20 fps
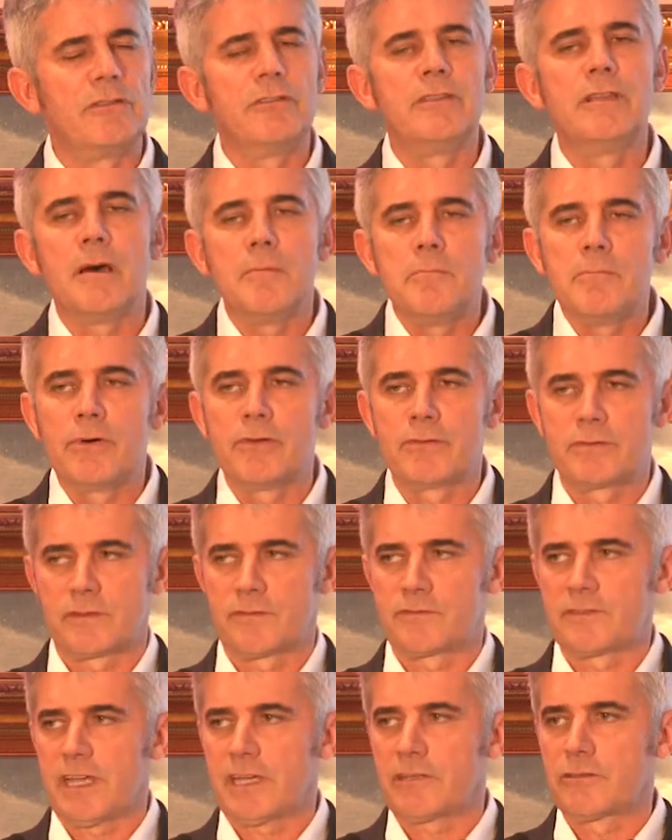the numbers
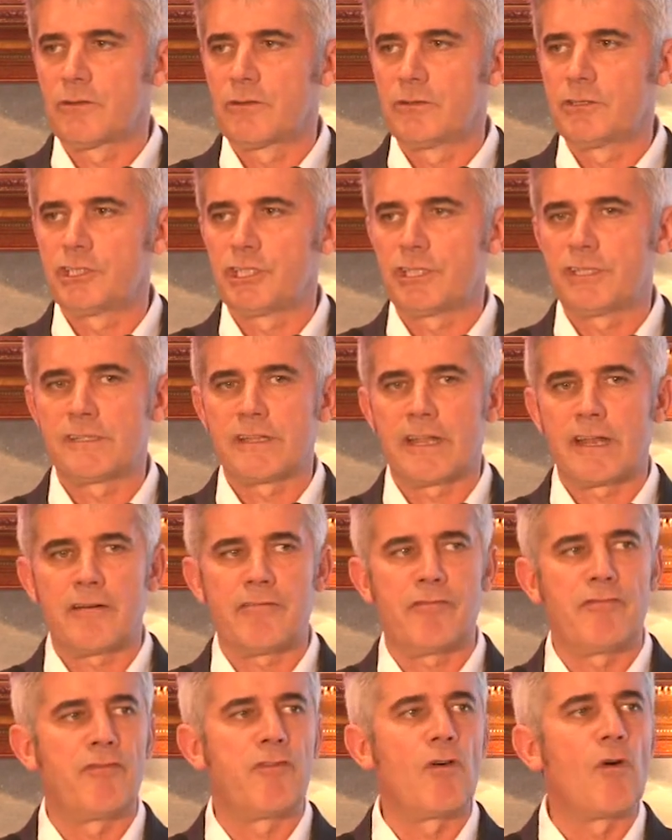of technologies that are
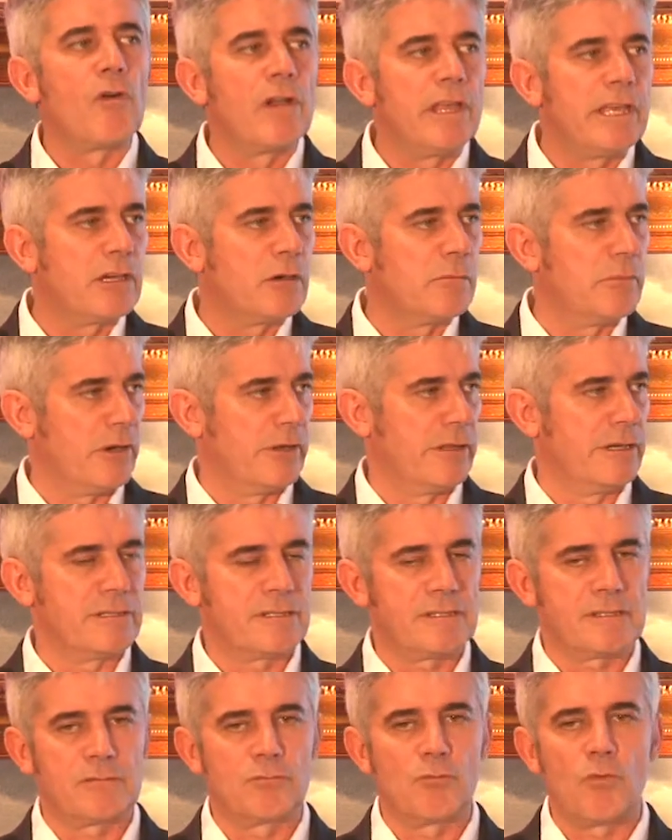falling upon
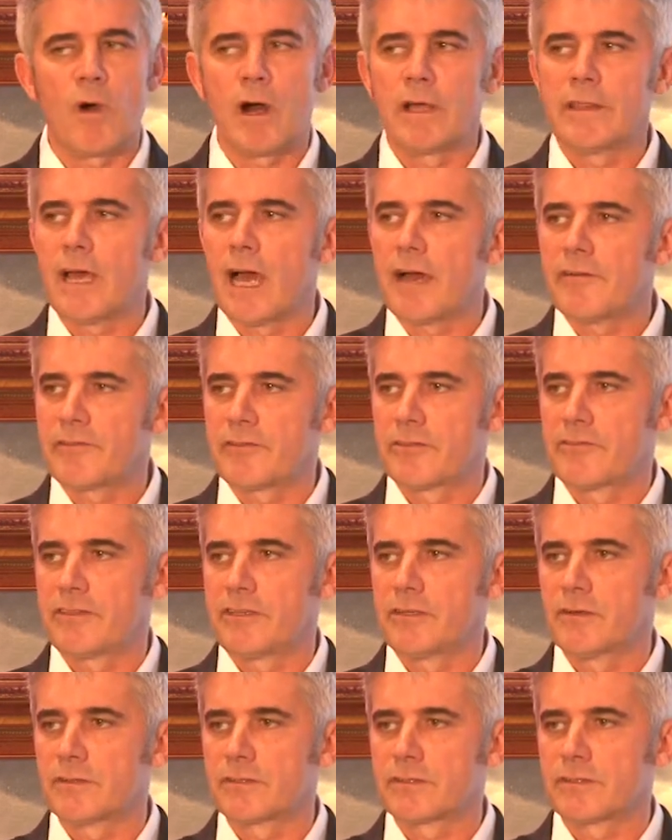us, one after
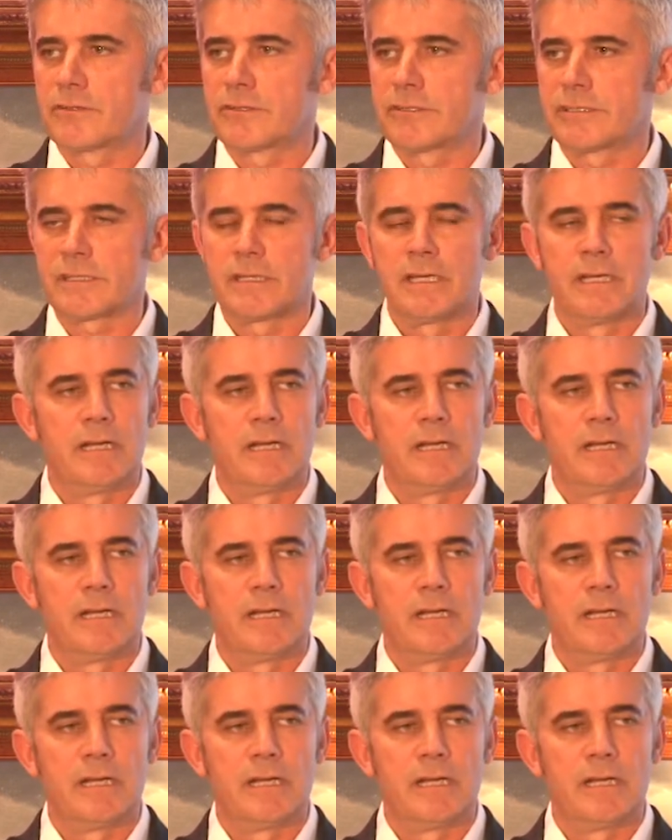the other,